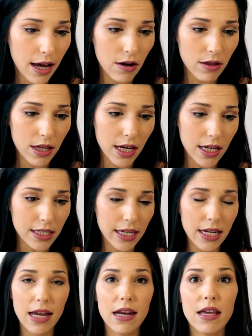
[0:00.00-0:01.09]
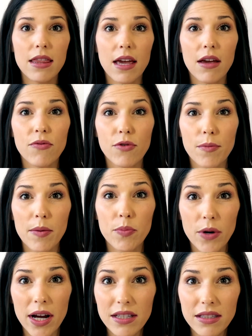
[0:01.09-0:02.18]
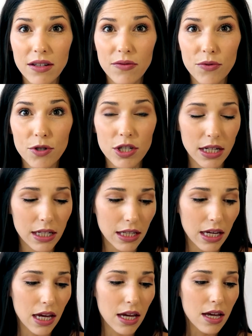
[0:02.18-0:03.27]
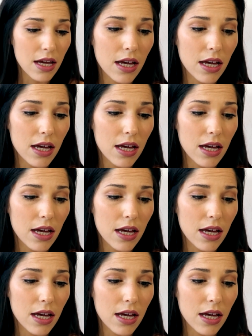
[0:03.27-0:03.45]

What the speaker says: I don't think it did anything for my breasts, unfortunately.